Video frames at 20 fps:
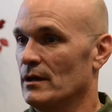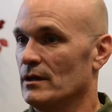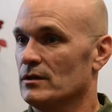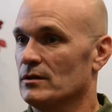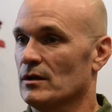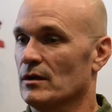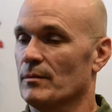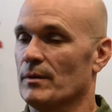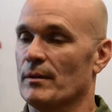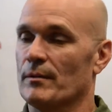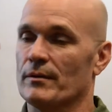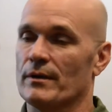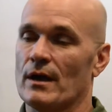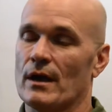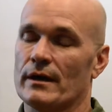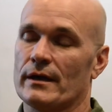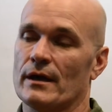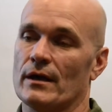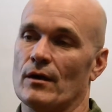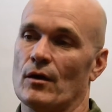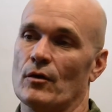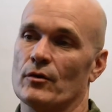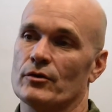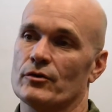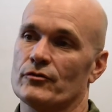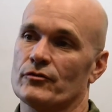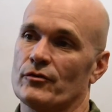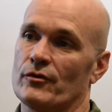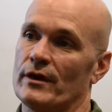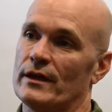you're going to be able to knock out all your
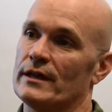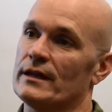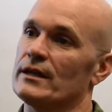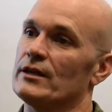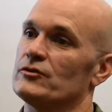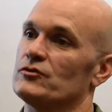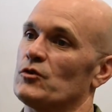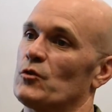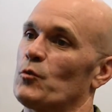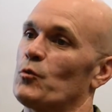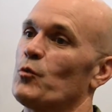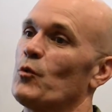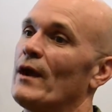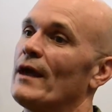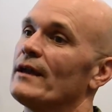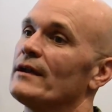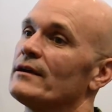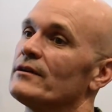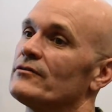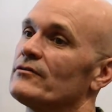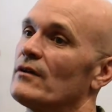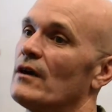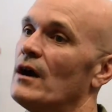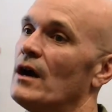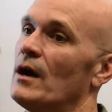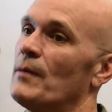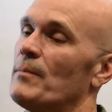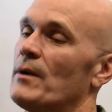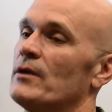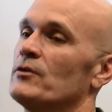training, get your readiness up,